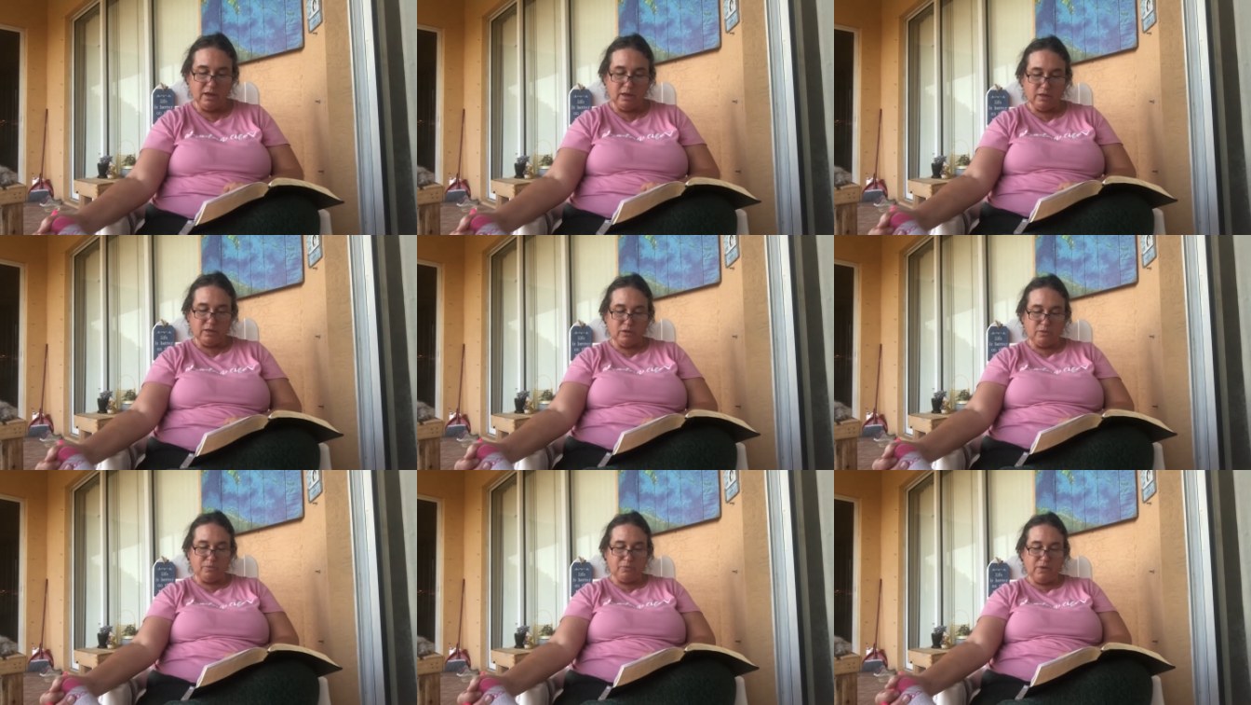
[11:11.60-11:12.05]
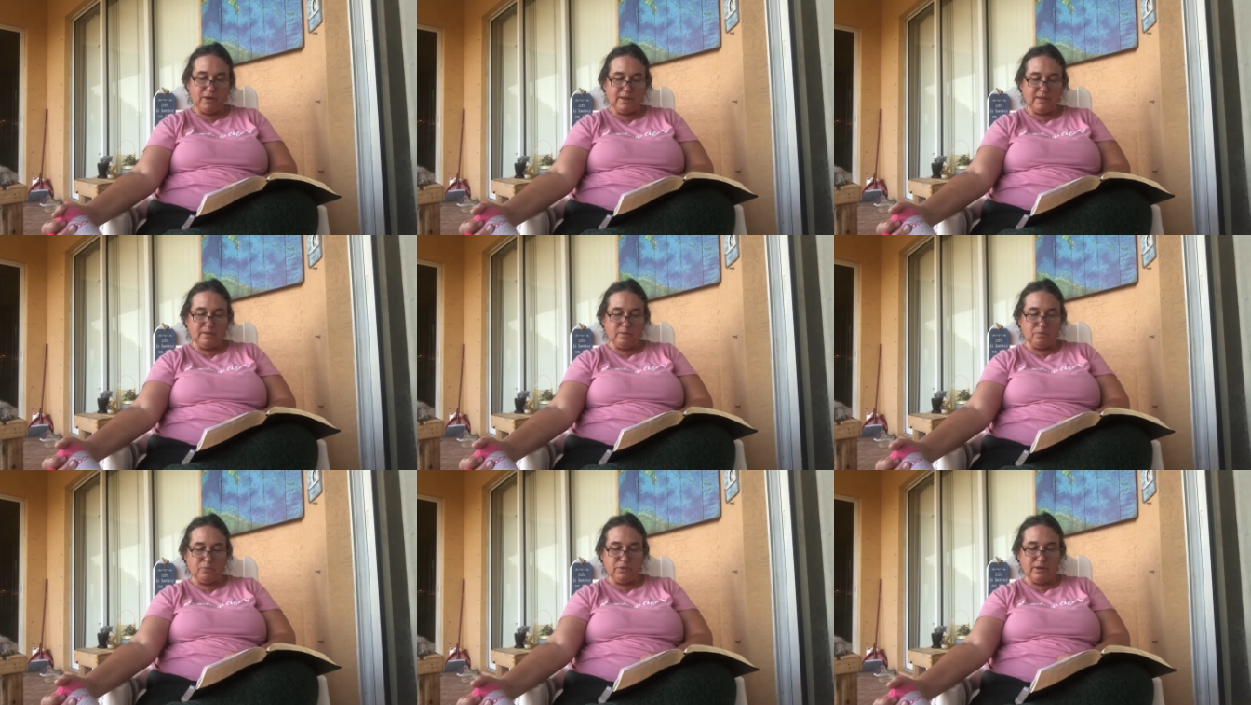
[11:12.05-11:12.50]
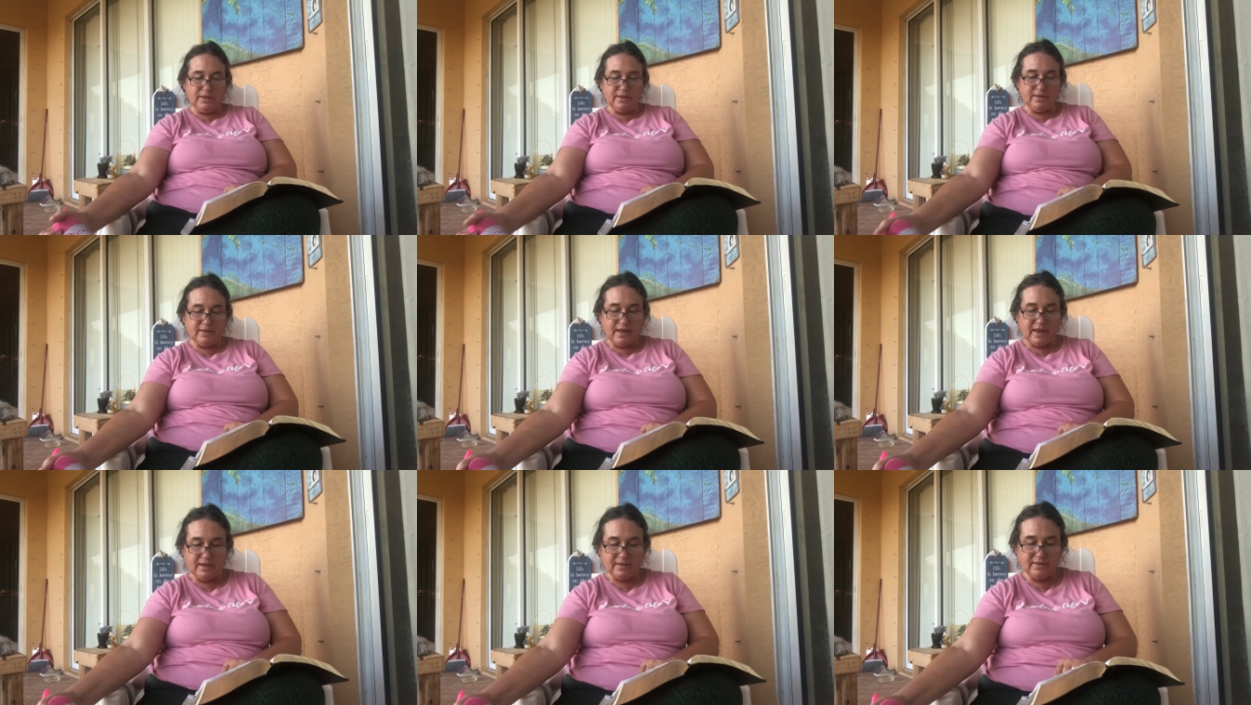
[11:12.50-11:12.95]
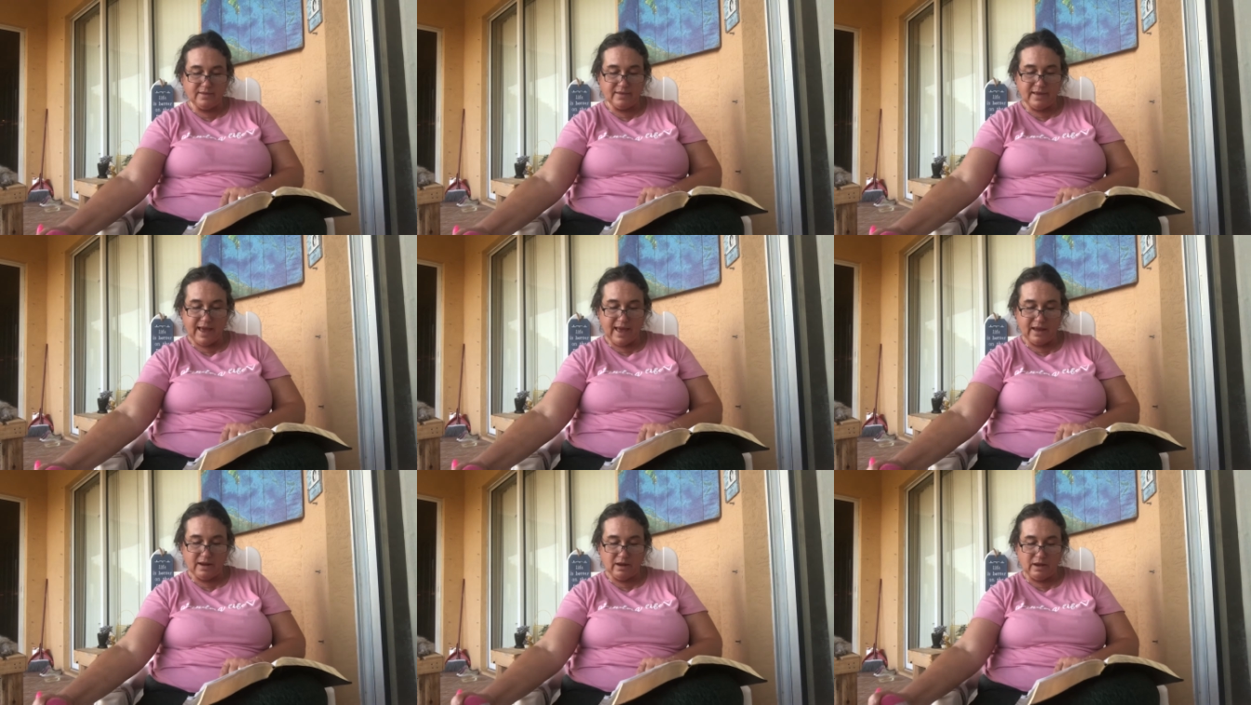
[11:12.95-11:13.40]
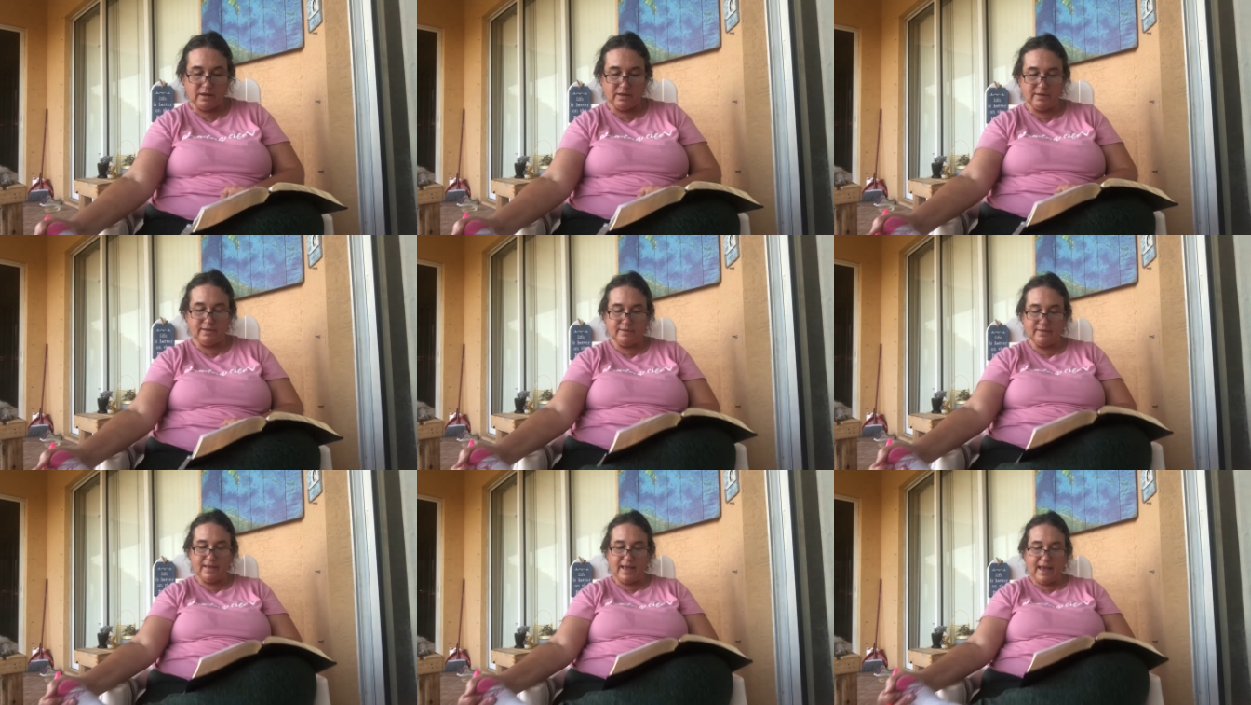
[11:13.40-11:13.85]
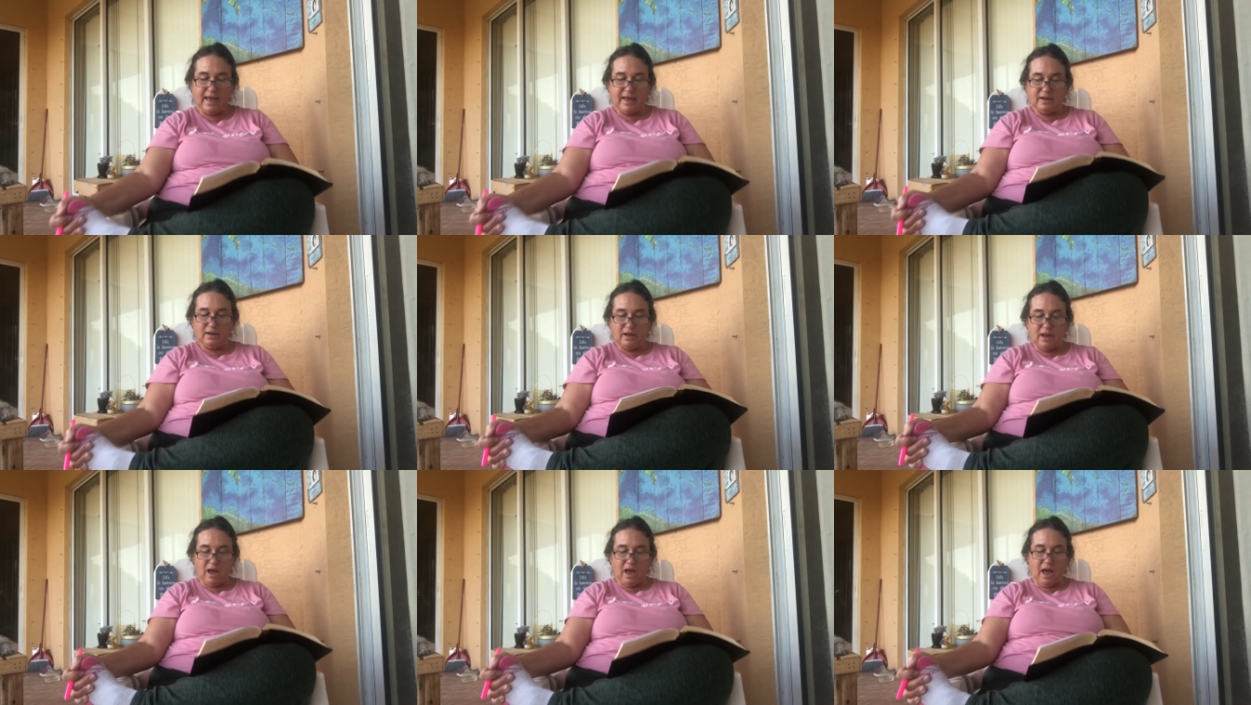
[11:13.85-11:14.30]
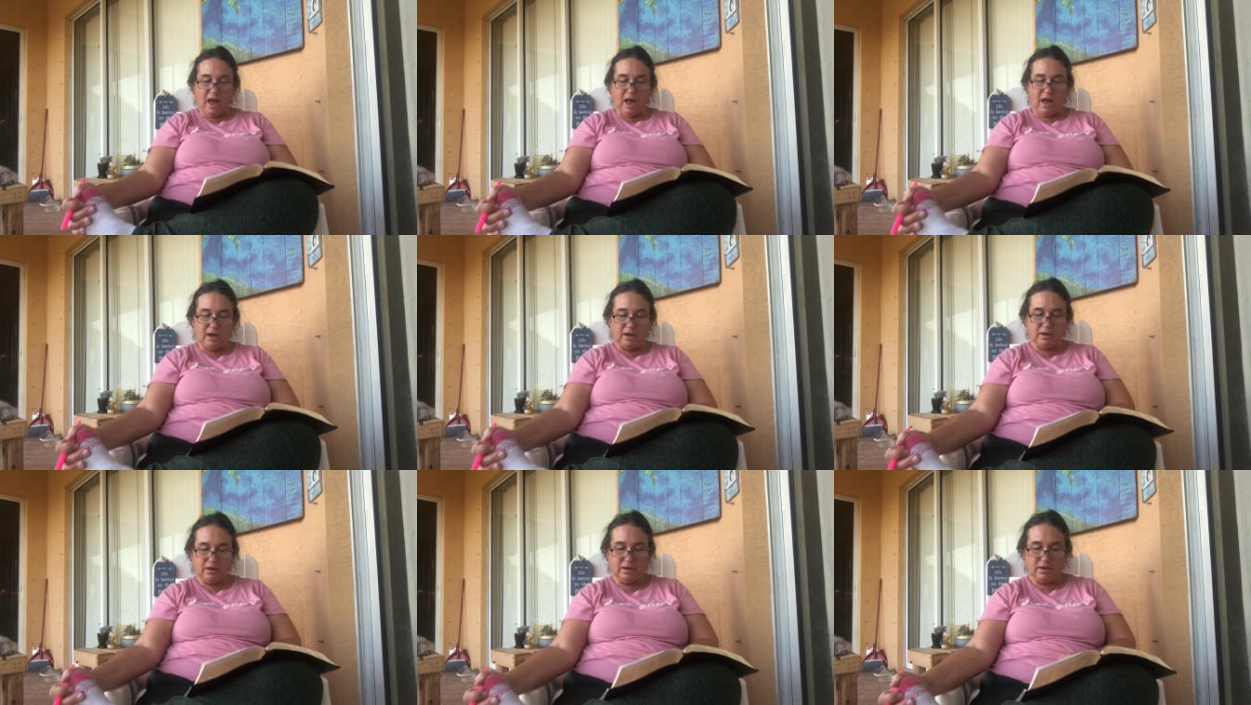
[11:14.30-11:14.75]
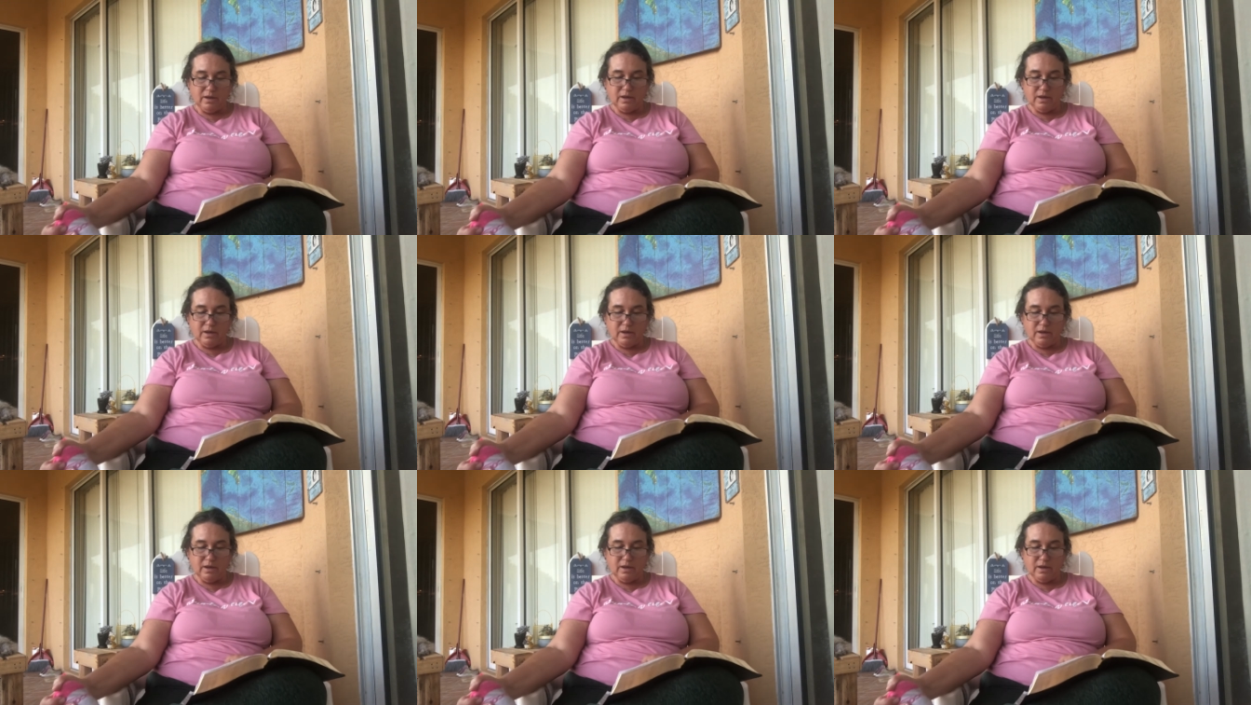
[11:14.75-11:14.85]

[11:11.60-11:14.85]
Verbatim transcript: The princess Zad, Zadok,